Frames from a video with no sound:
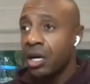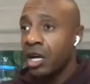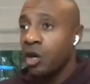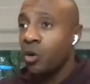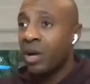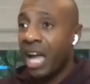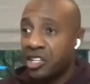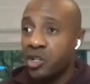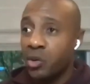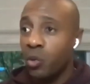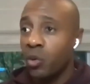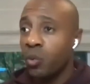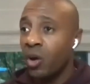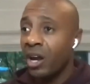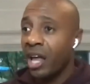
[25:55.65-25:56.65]
he'll catch it
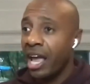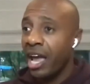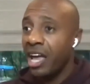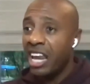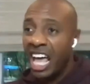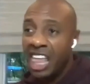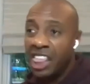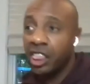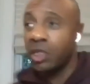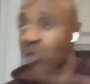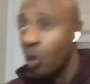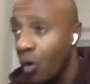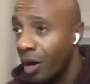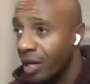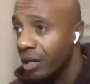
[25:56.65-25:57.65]
with one hand and
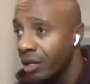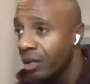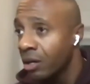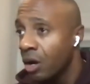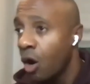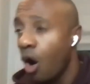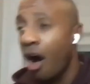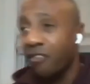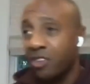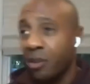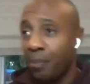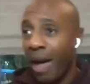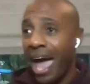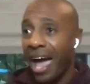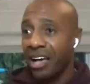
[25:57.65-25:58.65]
throw it off
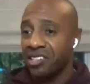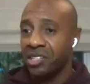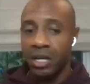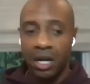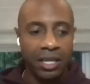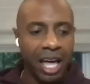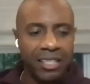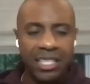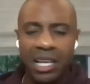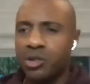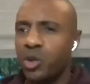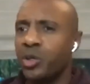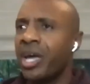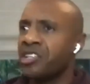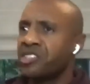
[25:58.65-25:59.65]
the pass. A lot of
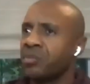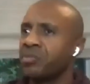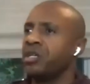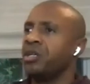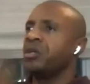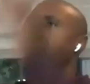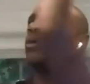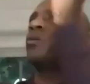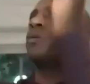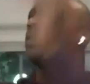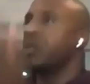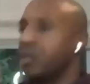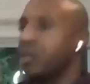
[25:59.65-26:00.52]
times you catch something, you go,